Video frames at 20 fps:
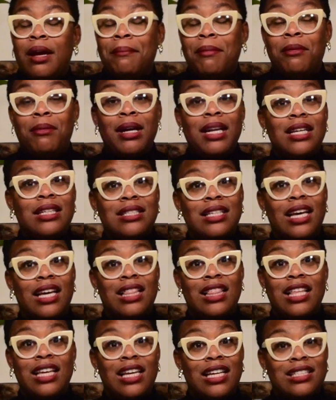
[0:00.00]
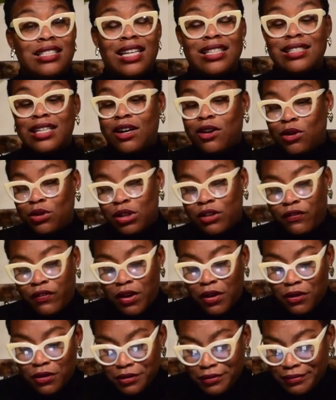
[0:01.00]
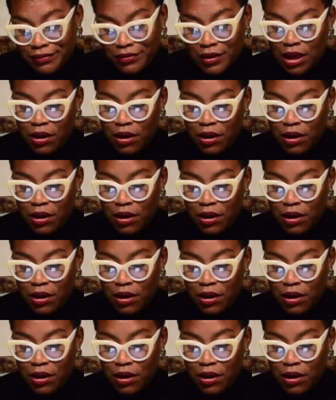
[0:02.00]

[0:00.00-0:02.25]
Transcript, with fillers: But when he said this, I said, hold the phone.